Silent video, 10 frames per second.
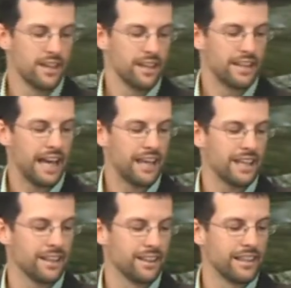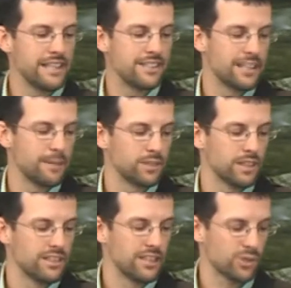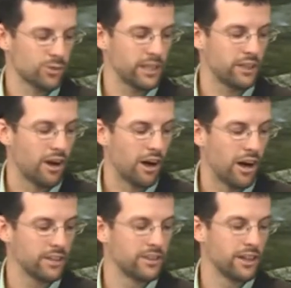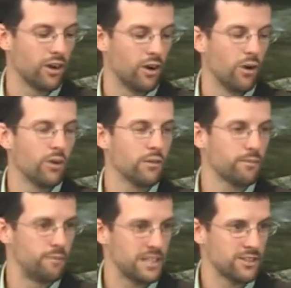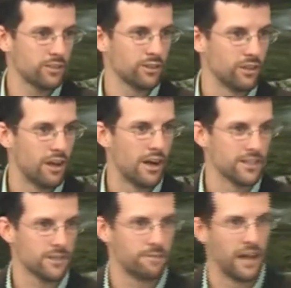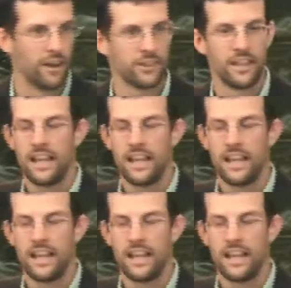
that leads them to disregard their own physical laws of health